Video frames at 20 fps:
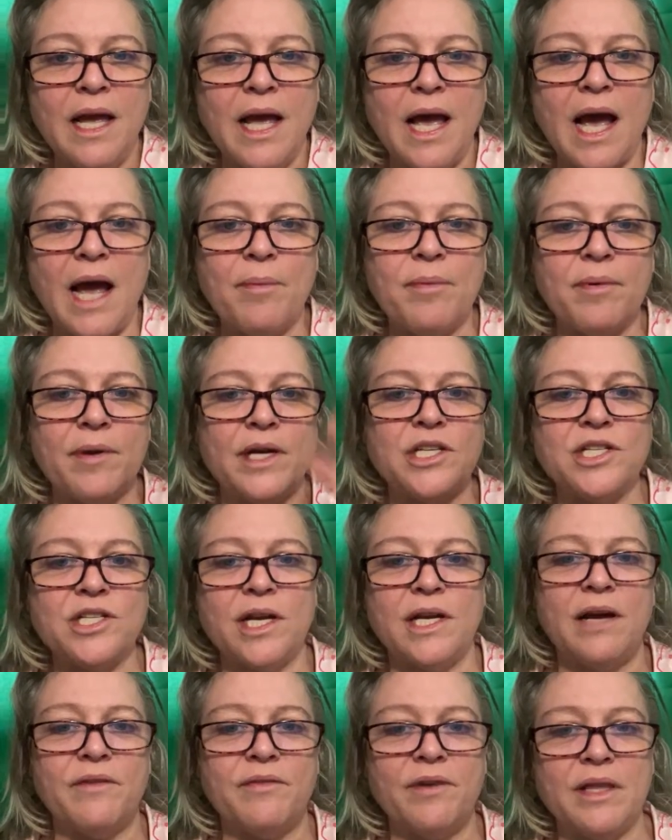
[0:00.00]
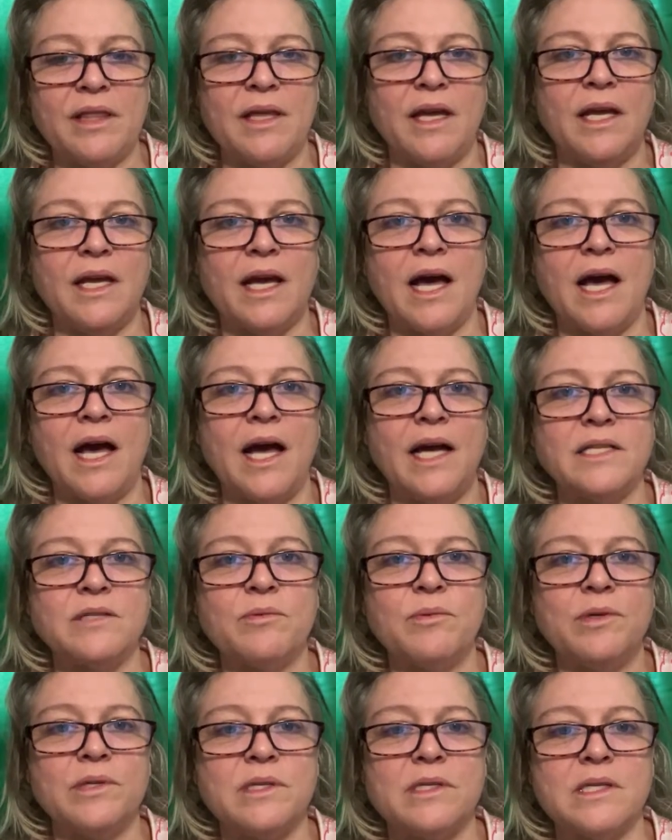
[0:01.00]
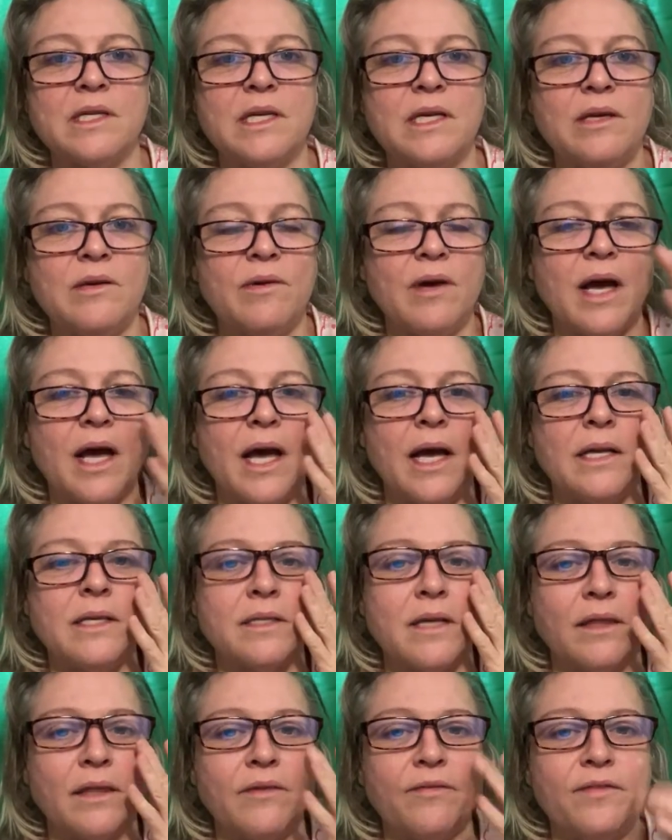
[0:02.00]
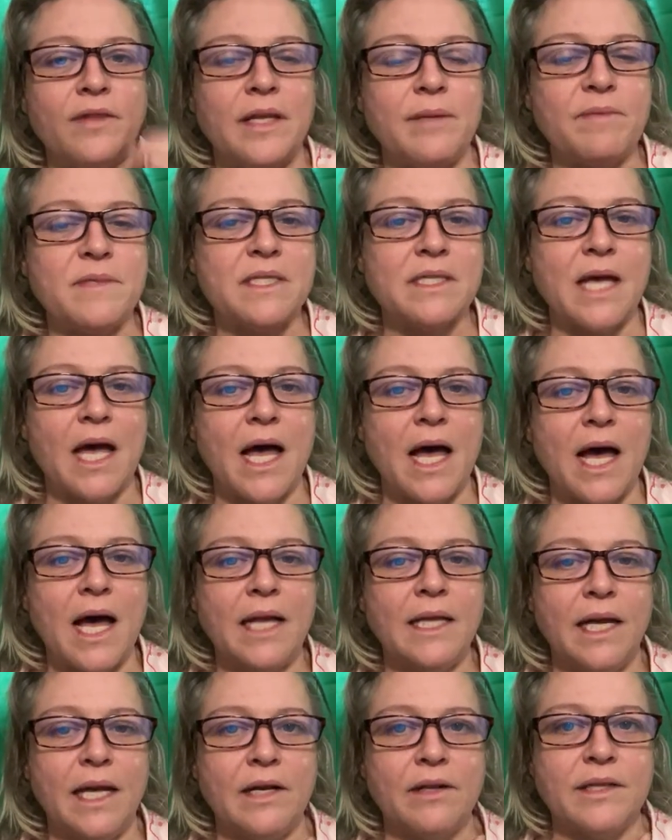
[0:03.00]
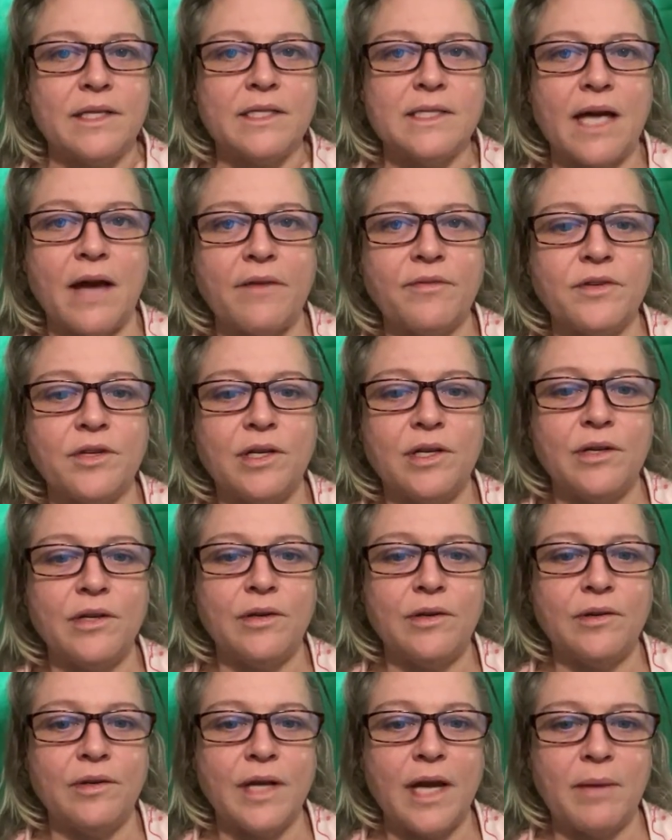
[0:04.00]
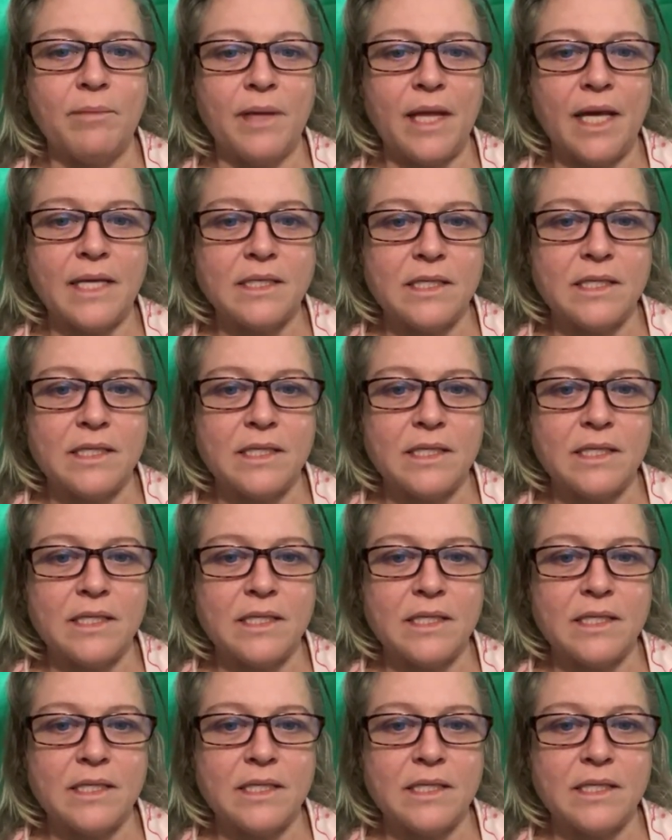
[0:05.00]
I appreciate everything, guys. We'll see you guys on the flip side later this afternoon. God bless